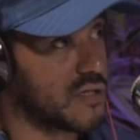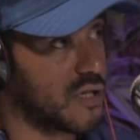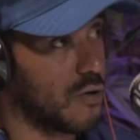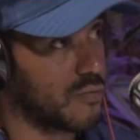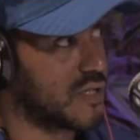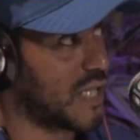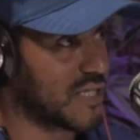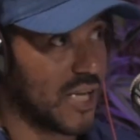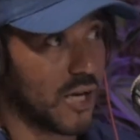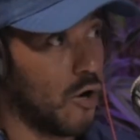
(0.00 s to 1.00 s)
So
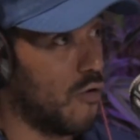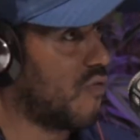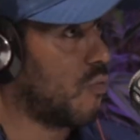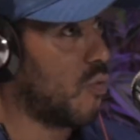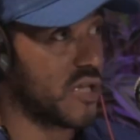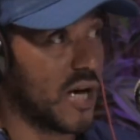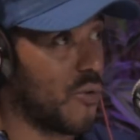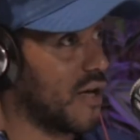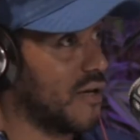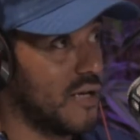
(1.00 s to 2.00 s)
that's like over 1 hour.